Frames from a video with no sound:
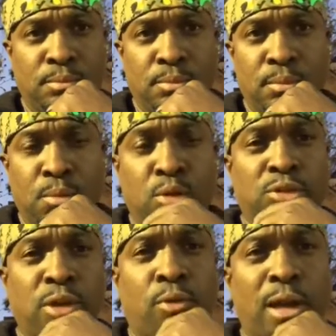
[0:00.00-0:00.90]

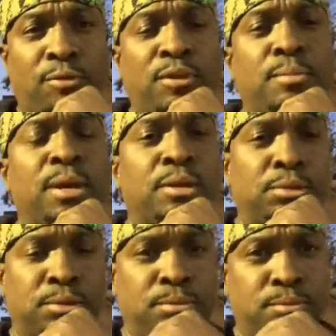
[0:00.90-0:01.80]
Mostly white
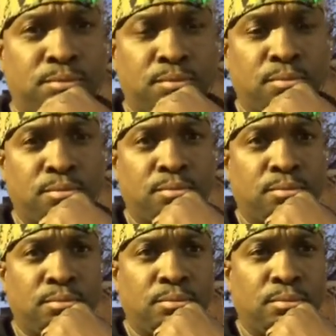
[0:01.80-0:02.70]
females
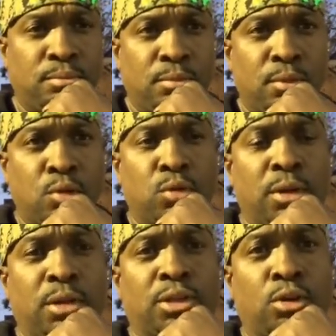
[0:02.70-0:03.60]
who are
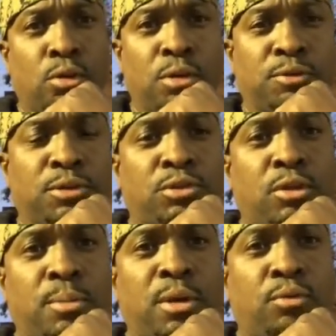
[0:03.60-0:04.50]
notorious for
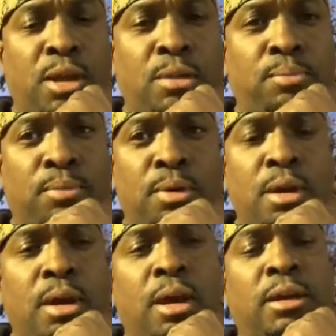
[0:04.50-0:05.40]
screaming rape
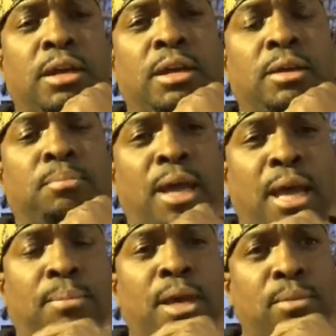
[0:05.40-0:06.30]
and killing
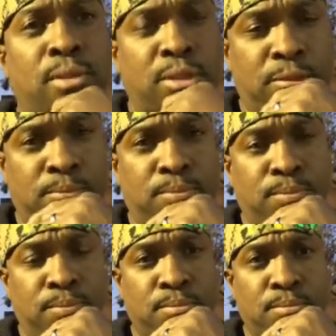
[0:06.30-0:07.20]
black babies.
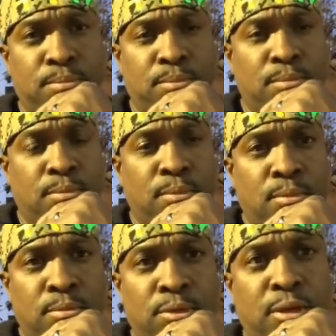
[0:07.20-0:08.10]

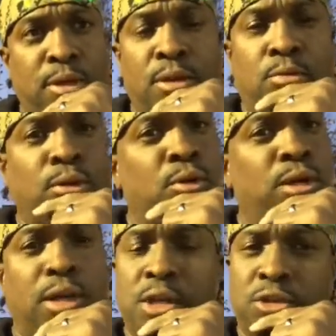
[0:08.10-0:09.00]
See, you don't know
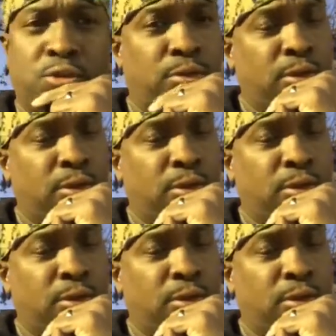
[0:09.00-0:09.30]
your history,